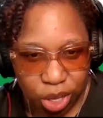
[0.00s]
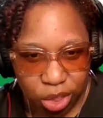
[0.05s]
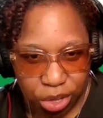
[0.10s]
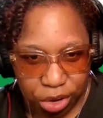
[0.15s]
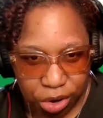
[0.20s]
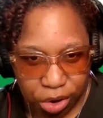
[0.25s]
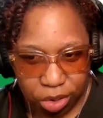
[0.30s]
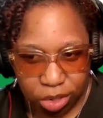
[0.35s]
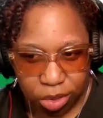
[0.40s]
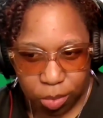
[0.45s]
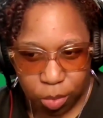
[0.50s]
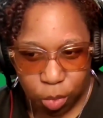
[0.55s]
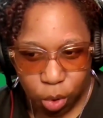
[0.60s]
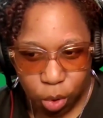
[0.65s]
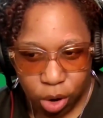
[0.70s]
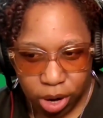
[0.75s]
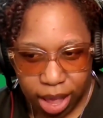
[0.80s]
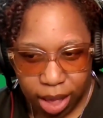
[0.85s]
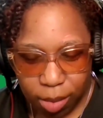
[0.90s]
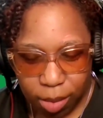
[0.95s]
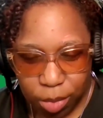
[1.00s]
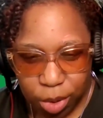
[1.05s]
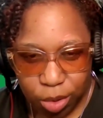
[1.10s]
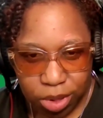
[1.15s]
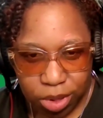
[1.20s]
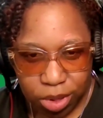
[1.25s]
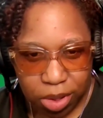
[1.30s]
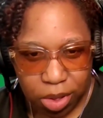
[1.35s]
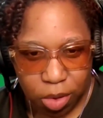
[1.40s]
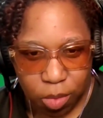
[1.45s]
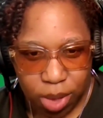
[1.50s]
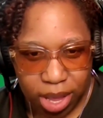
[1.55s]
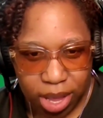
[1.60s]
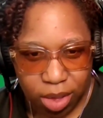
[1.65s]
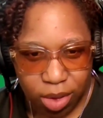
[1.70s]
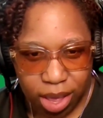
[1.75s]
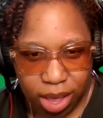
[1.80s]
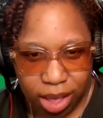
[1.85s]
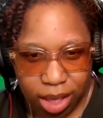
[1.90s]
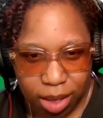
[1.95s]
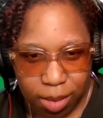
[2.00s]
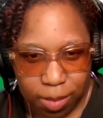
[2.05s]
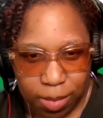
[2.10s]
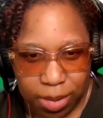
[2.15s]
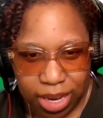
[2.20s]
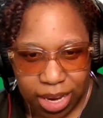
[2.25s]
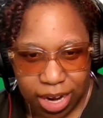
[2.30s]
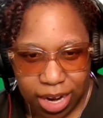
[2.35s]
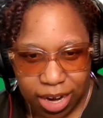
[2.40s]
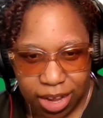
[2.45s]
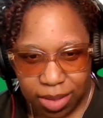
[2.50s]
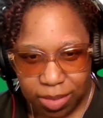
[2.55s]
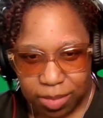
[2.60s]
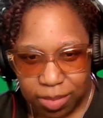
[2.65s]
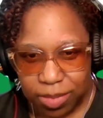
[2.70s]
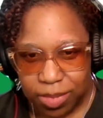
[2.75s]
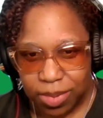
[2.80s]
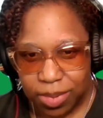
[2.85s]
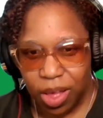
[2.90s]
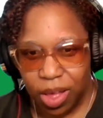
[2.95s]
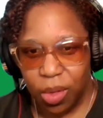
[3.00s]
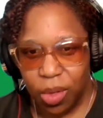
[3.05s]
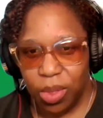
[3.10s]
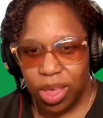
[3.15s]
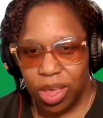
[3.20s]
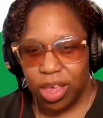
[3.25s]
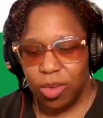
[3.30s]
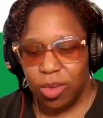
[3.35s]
when you turn some workout music on while you cleaning up. Oh yeah,